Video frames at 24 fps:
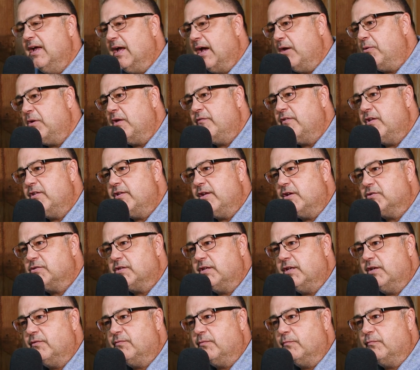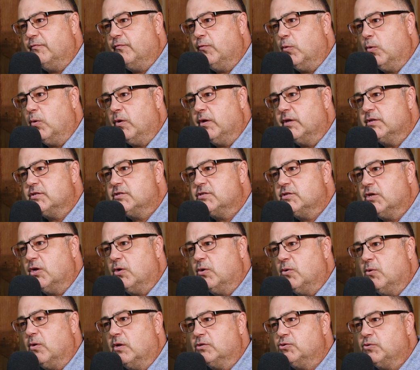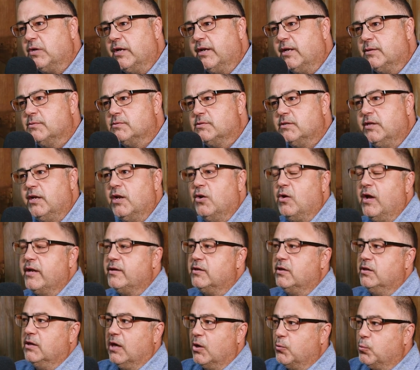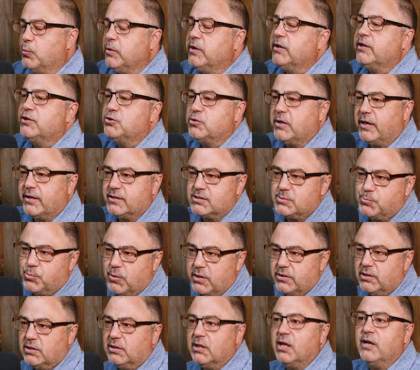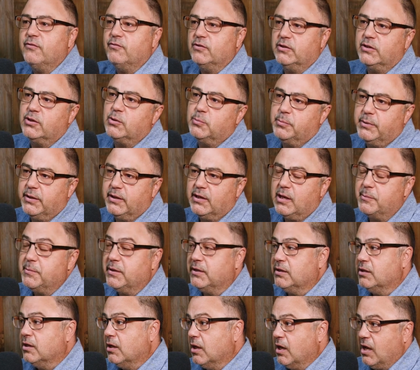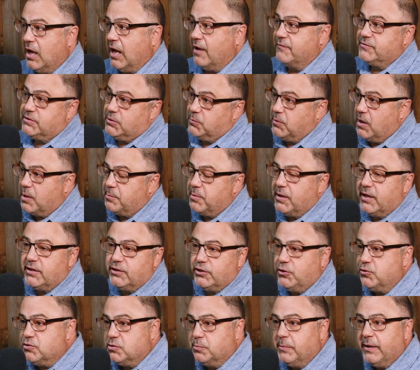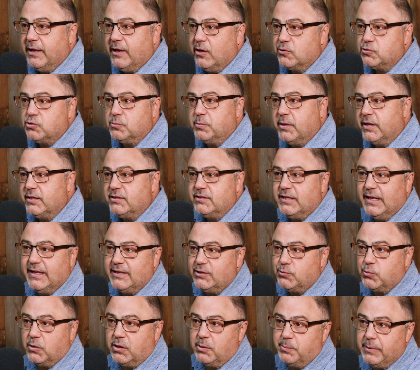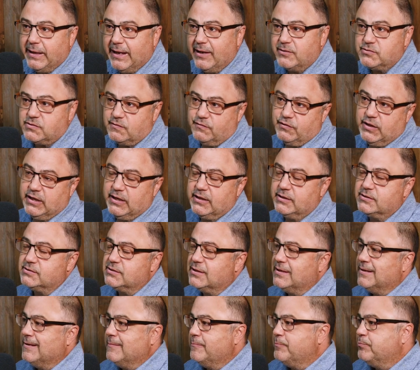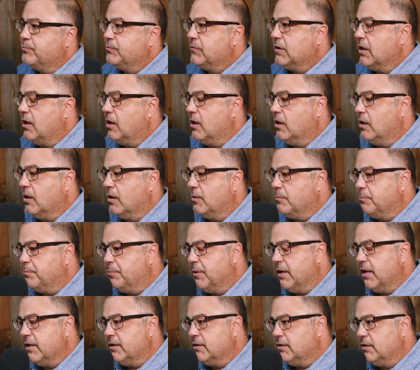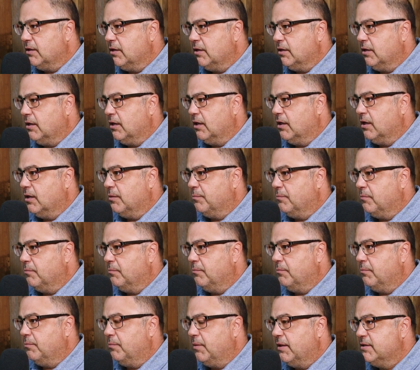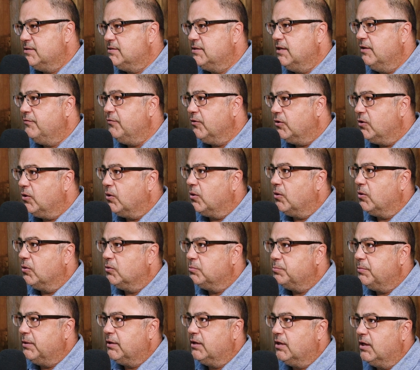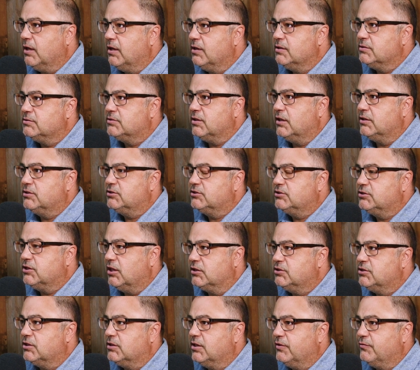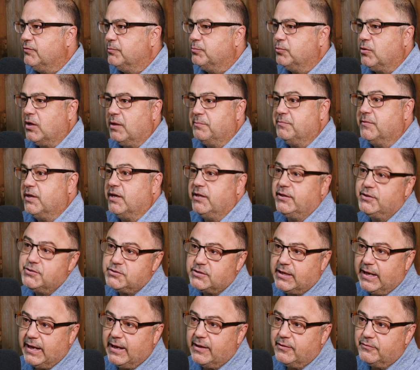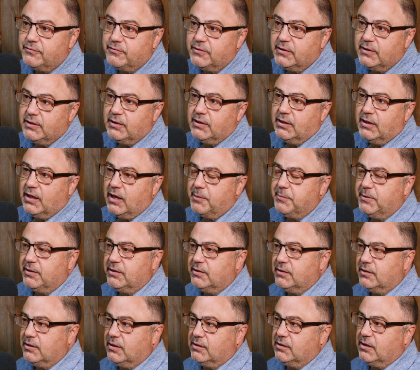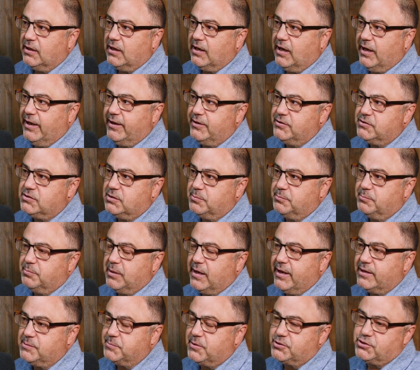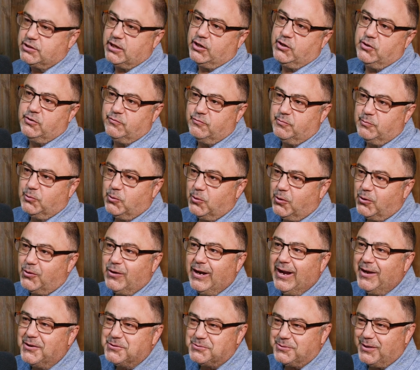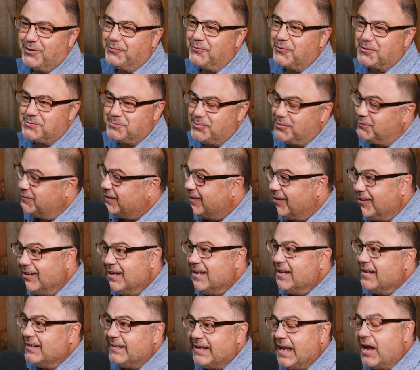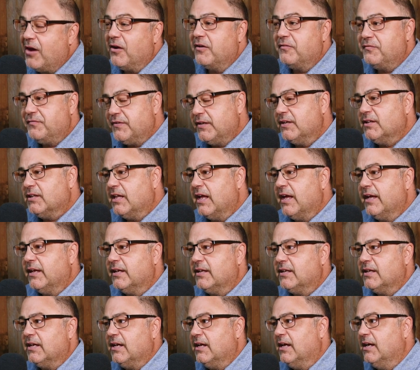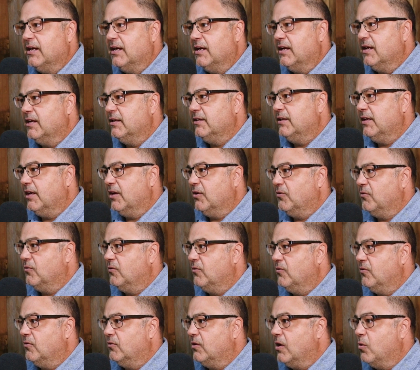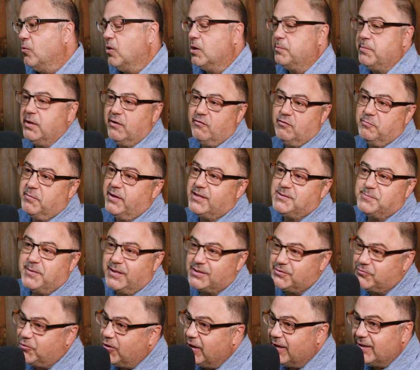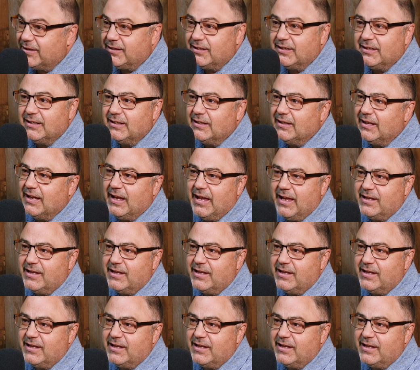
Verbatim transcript: I don't have anything else I need from Forrest, so I'll try to get, you know, I, I really try to spread the love a little mm. bit. I mean, obviously we're not buying huge amounts. We're buying ten, twenty pounds of things. Uh, but... Um, it's difficult because it's such a different problem than I used to have. I mean, I used to buy as much as I could from Laura Krause when I first moved here. Now I feel like, uh, you know, I want to be everybody's best friend yeah.